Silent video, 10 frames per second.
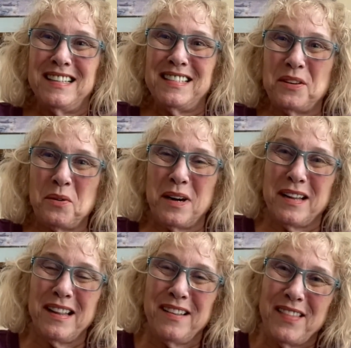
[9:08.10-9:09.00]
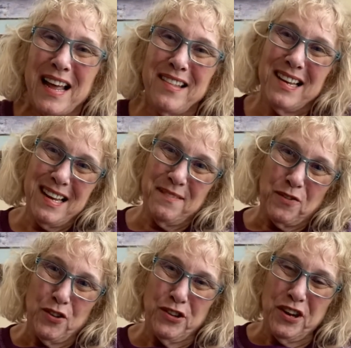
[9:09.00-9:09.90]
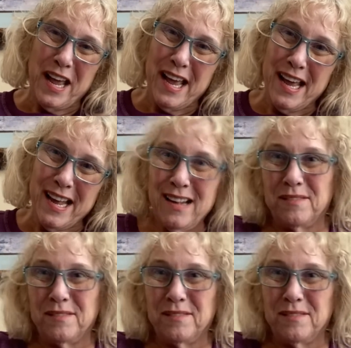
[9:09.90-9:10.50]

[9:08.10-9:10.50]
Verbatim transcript: So uh, that's it for today.